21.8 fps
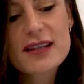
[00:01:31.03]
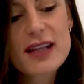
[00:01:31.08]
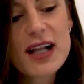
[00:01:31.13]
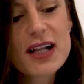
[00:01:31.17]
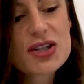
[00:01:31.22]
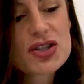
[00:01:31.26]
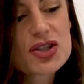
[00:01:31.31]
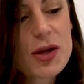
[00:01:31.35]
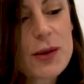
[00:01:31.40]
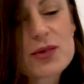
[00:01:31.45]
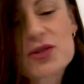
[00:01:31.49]
the
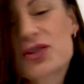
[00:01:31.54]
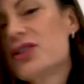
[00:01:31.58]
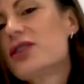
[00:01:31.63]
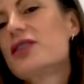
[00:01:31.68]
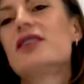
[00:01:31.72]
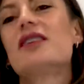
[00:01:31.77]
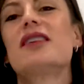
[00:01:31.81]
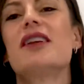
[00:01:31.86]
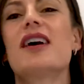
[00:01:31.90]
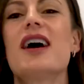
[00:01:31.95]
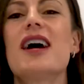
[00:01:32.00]
lunch
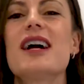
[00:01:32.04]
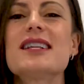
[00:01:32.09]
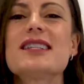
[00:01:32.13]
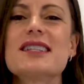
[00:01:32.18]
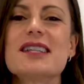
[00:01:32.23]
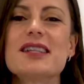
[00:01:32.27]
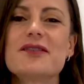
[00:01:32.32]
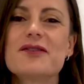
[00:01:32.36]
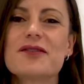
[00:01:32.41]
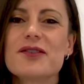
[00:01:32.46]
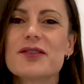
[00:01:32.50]
option I did
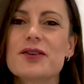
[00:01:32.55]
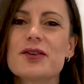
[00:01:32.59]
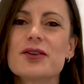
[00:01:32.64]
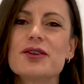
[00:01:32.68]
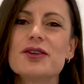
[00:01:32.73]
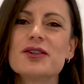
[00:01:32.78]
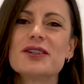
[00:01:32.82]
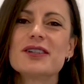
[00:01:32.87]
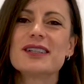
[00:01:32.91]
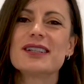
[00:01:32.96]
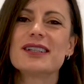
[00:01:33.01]
for
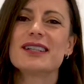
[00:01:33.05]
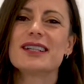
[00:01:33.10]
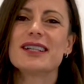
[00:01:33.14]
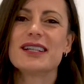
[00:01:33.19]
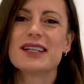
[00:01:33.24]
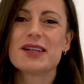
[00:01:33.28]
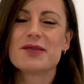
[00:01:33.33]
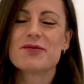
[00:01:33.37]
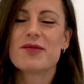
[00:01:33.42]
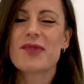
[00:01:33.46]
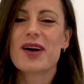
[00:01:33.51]

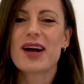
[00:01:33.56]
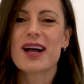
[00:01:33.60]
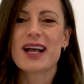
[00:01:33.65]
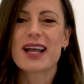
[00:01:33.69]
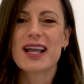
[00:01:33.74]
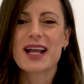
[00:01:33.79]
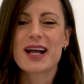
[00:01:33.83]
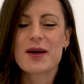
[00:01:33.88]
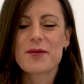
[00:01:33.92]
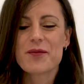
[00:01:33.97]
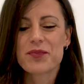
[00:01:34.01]
my,
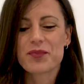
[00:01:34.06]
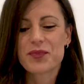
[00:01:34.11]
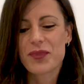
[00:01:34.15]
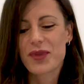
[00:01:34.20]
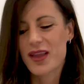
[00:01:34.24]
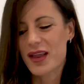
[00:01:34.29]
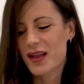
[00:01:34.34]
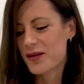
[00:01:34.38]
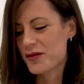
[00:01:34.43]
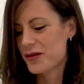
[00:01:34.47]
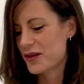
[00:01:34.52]

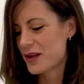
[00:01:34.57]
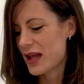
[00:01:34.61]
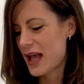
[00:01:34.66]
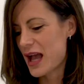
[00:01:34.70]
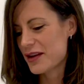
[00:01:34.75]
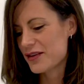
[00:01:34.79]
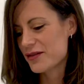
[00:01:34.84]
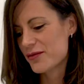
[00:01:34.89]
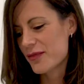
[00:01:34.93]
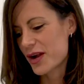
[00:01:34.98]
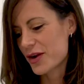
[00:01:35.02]

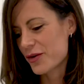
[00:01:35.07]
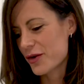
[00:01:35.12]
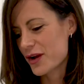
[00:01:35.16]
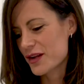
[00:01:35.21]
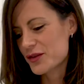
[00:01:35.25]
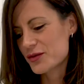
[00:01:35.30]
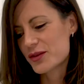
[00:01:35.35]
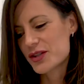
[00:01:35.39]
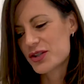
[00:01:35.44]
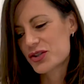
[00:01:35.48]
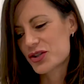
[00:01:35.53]
out of my
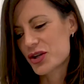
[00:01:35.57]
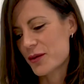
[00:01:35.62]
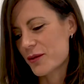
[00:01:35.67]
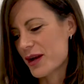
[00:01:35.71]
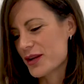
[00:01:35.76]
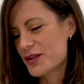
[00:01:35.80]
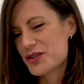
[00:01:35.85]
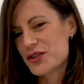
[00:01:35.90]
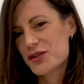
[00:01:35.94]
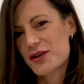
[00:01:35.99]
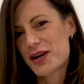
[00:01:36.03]
grocery shop, my
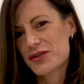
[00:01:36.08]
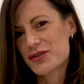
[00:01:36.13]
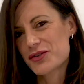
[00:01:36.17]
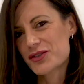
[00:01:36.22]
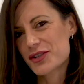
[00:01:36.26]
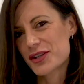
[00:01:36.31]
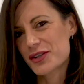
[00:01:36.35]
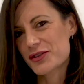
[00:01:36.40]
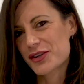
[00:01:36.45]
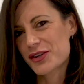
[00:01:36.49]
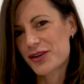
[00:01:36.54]

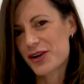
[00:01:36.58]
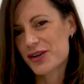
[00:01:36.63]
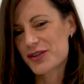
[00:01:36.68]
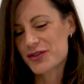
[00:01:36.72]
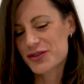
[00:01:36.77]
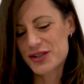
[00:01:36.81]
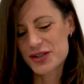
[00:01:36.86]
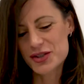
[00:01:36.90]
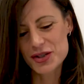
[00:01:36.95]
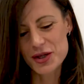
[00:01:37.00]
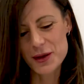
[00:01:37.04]
$200
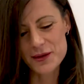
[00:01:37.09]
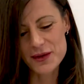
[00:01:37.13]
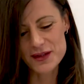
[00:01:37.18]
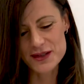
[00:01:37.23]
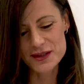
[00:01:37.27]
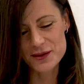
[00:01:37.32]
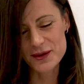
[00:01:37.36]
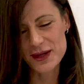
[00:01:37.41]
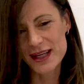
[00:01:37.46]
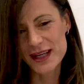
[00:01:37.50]
grocery shop this